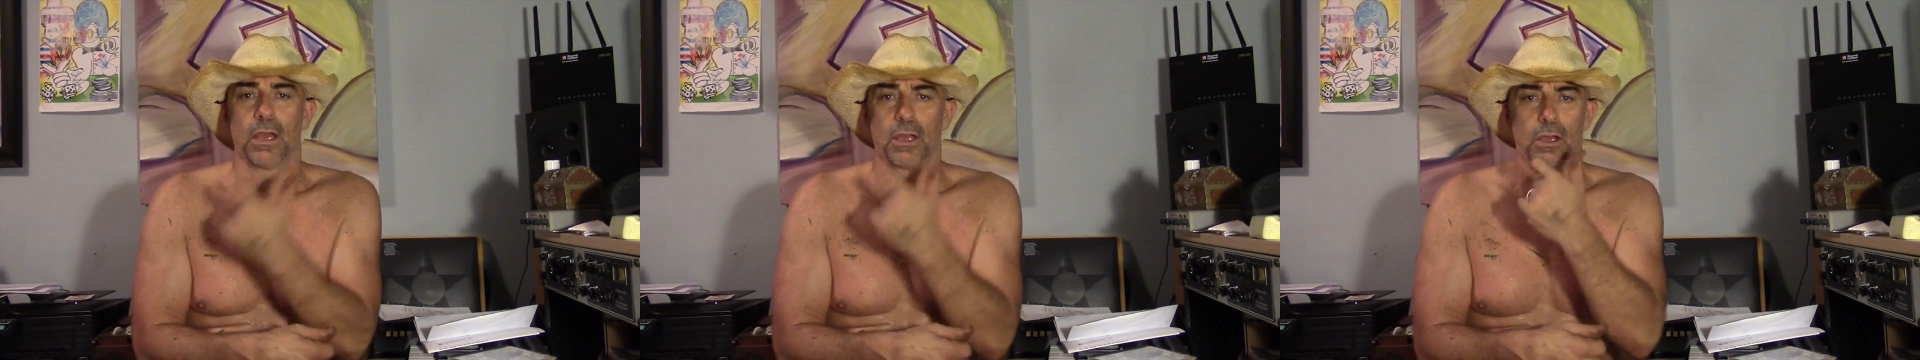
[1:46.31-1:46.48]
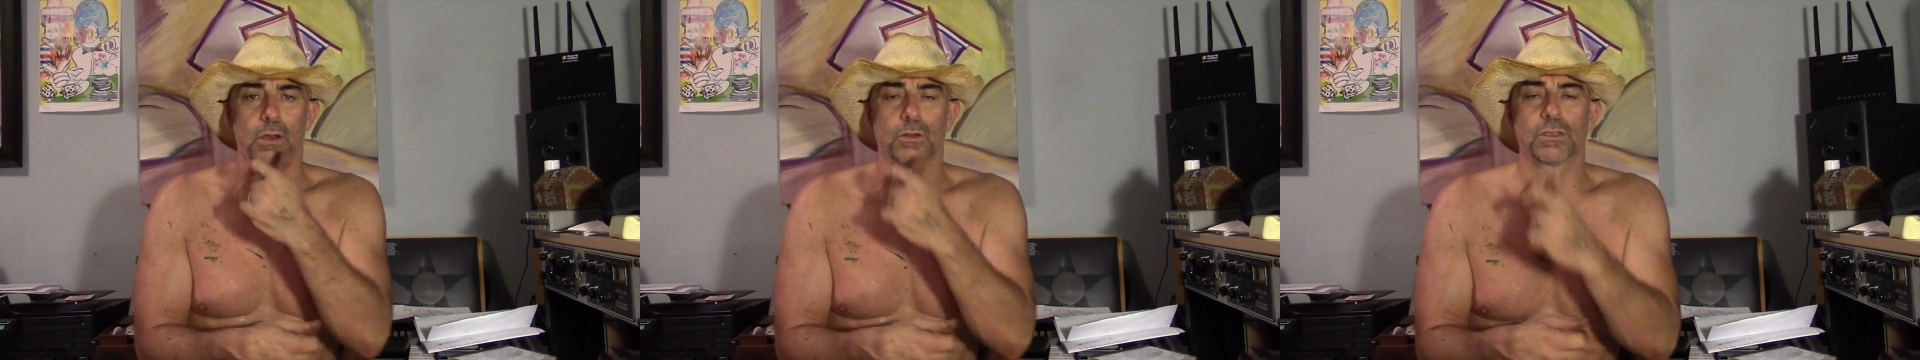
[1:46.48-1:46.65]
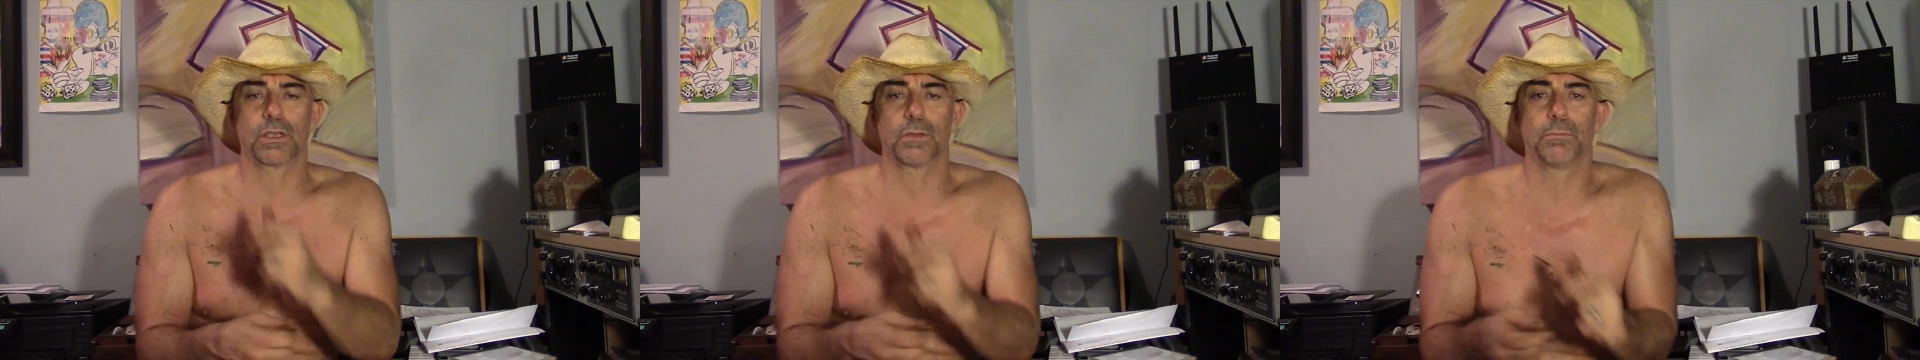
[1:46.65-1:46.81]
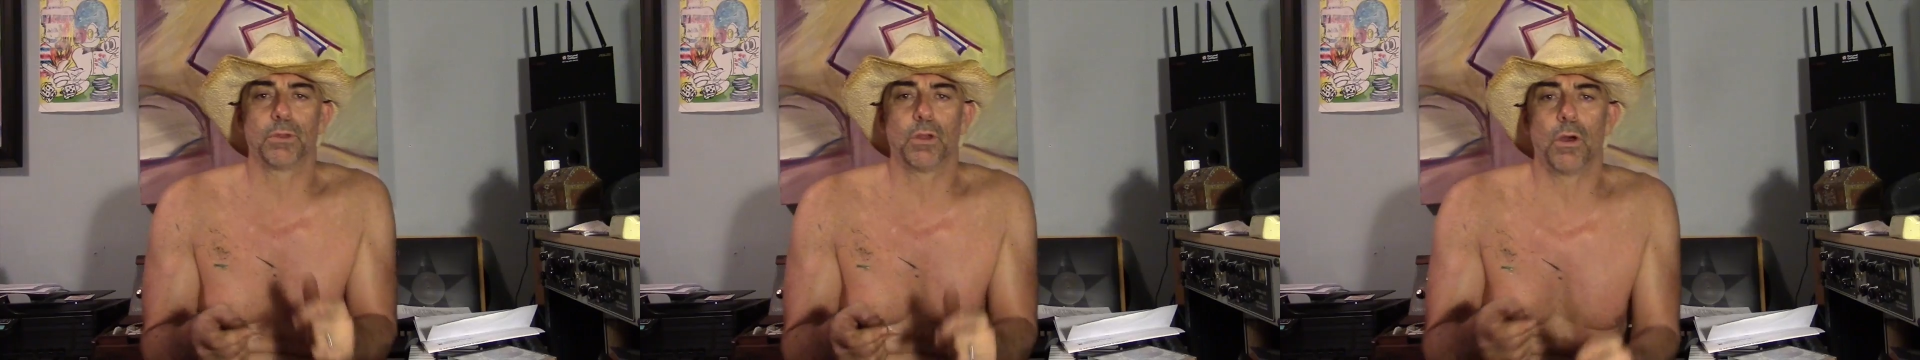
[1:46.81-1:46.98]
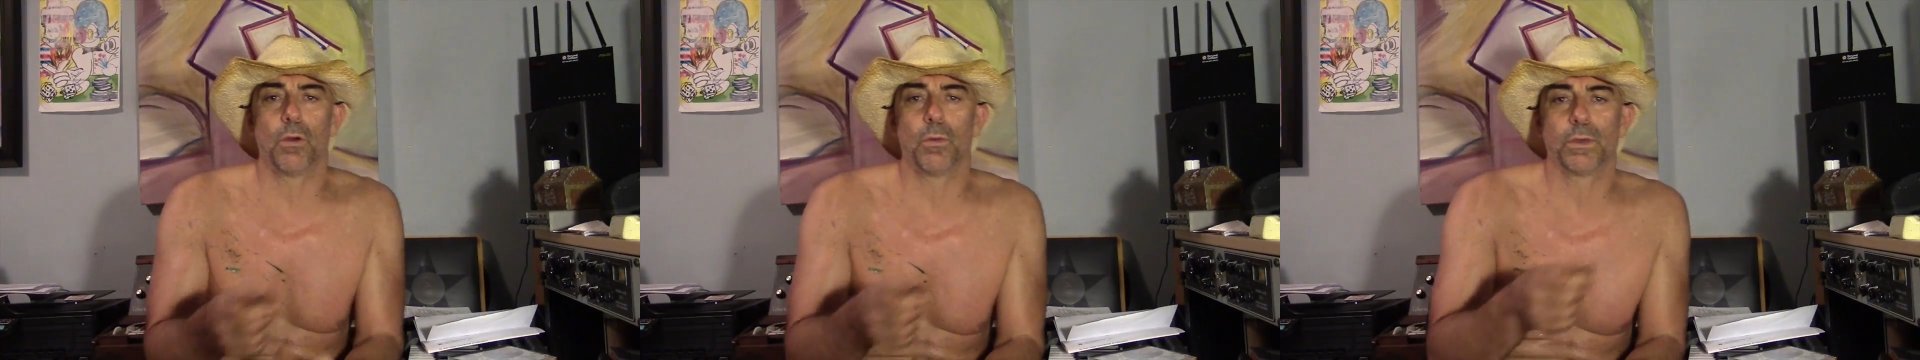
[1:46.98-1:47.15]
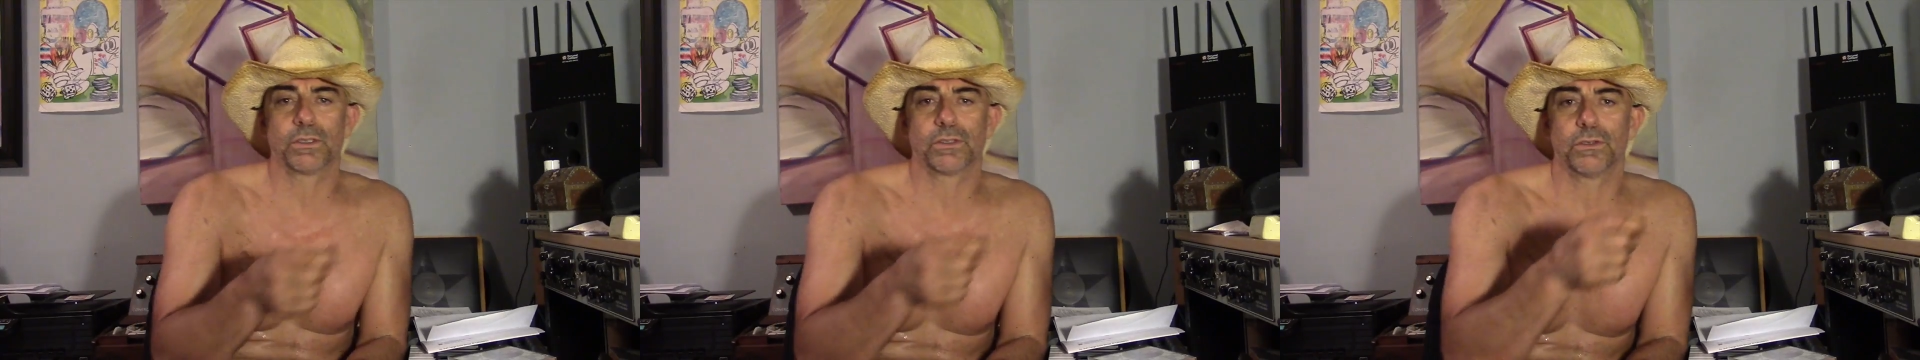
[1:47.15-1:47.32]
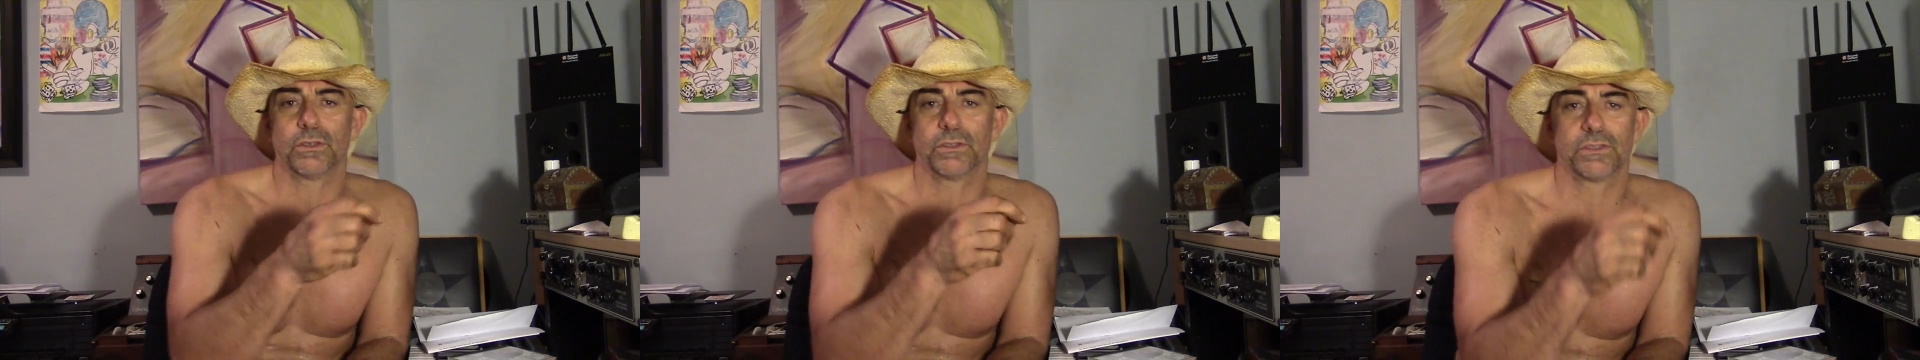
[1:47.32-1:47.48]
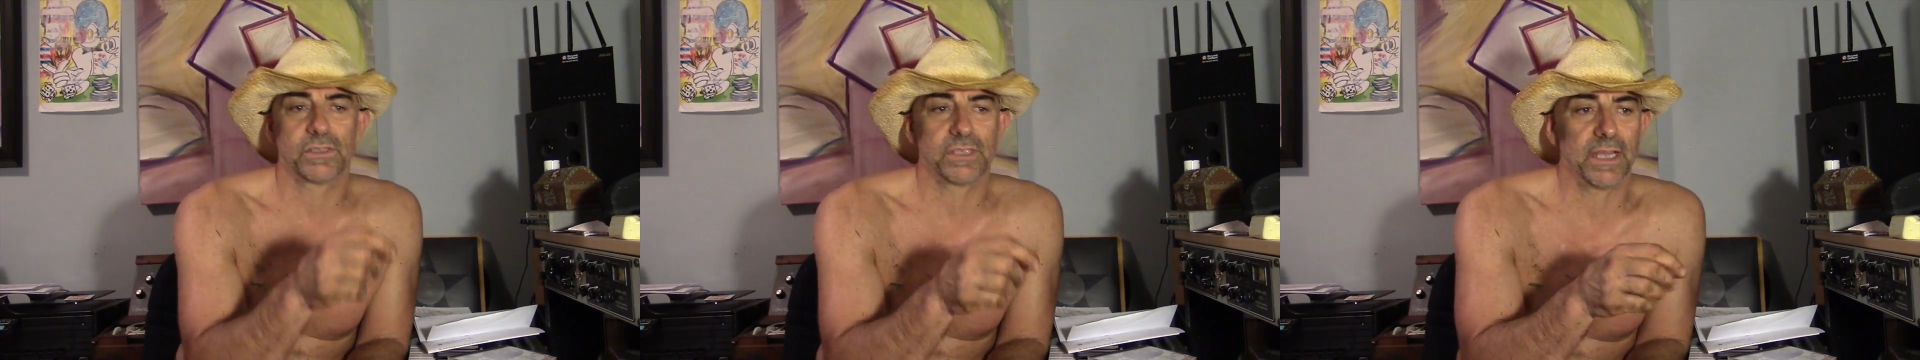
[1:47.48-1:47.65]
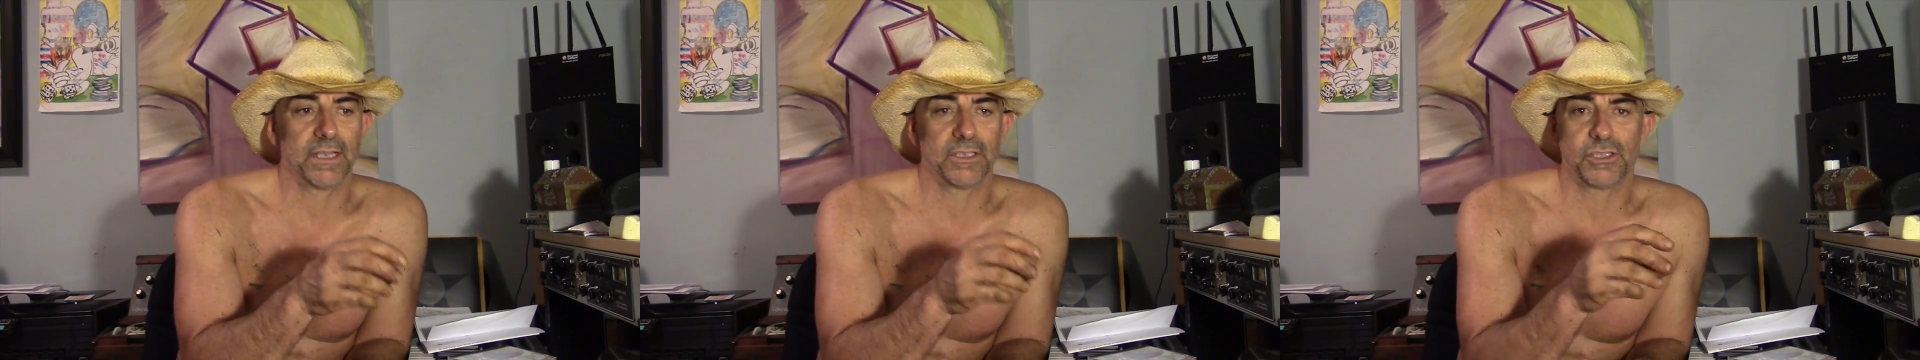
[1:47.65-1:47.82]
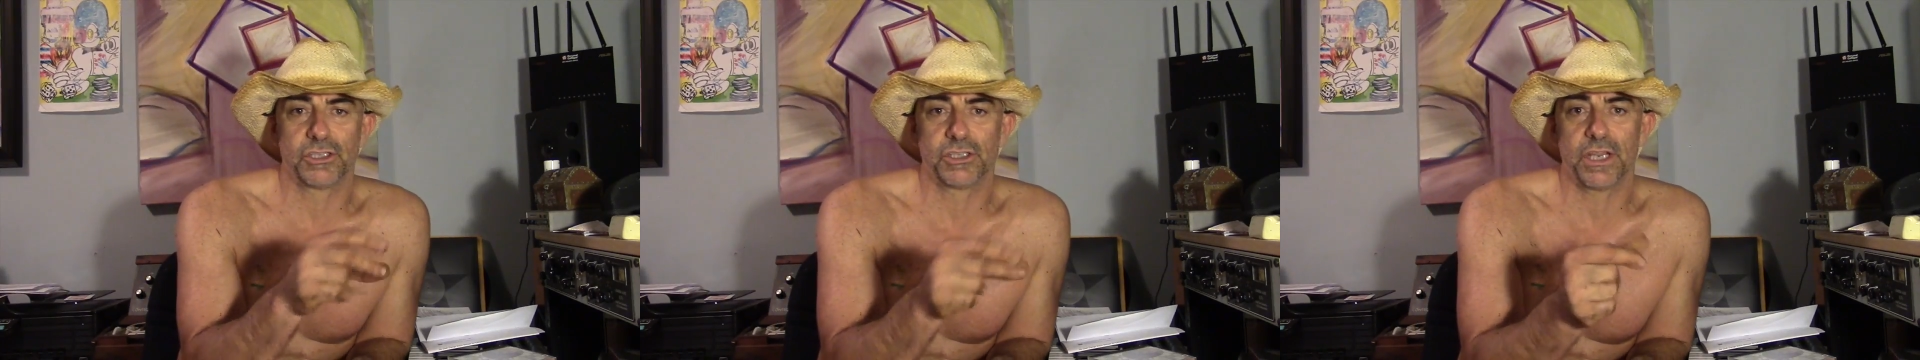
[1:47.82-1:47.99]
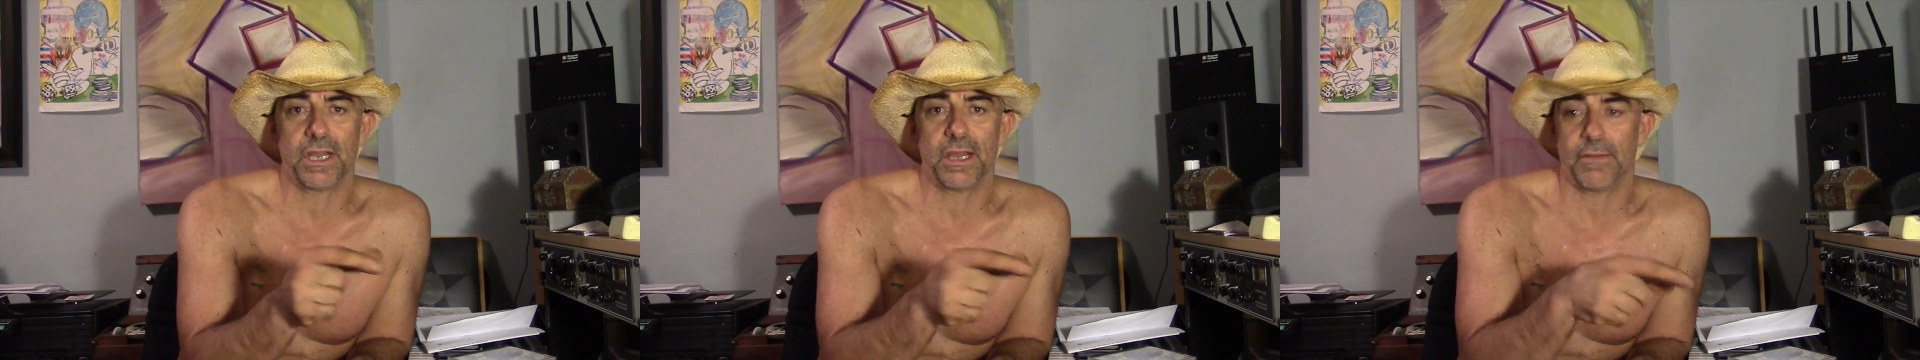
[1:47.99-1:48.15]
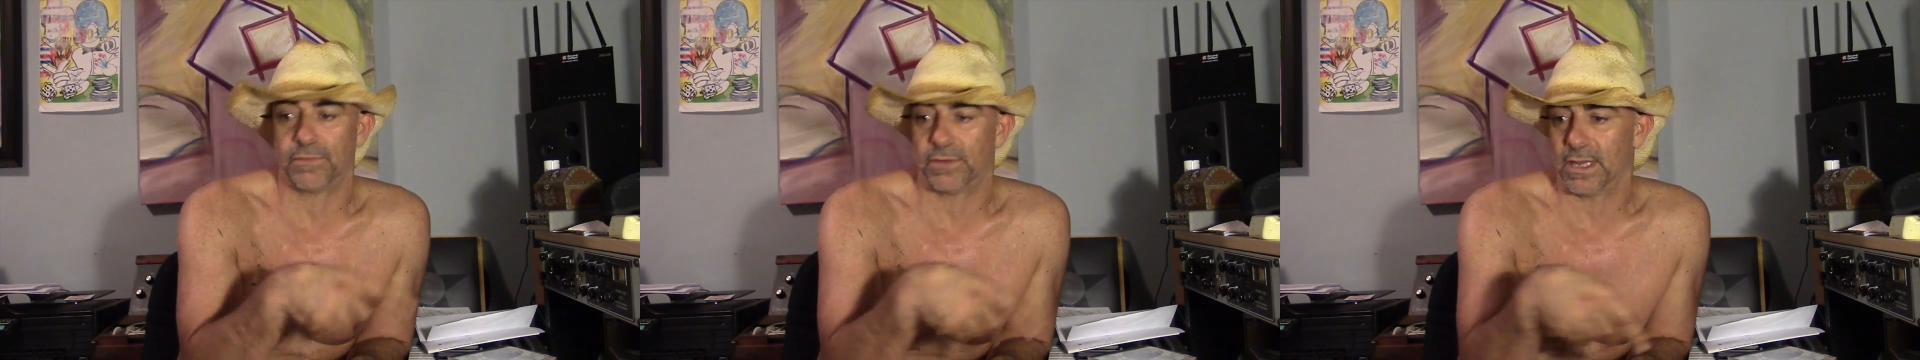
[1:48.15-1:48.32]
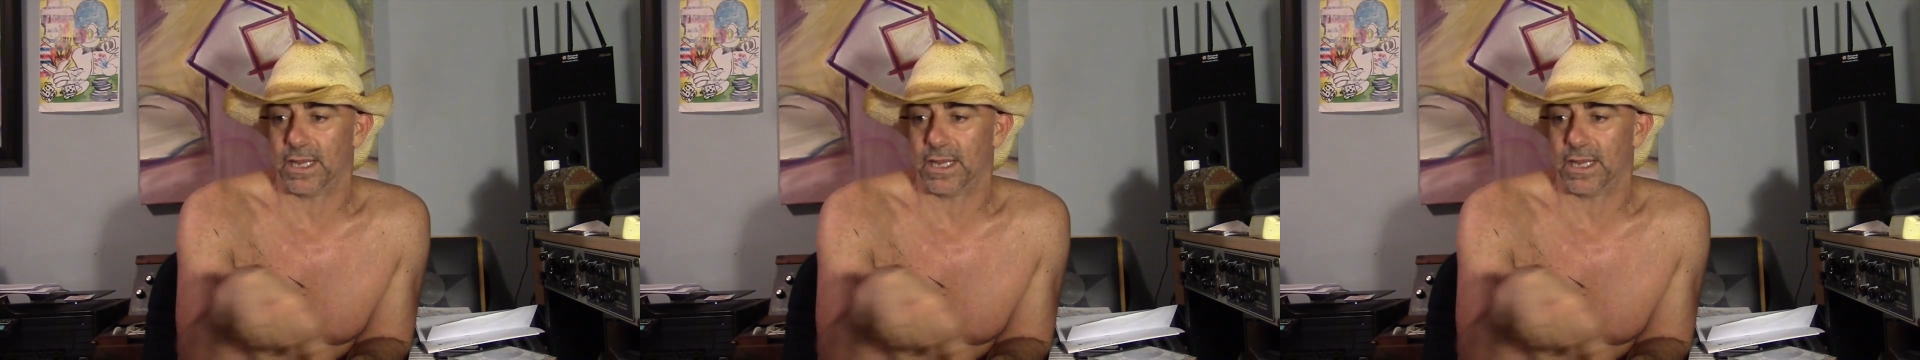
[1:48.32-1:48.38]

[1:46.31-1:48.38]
coach can blow a whistle and say shift,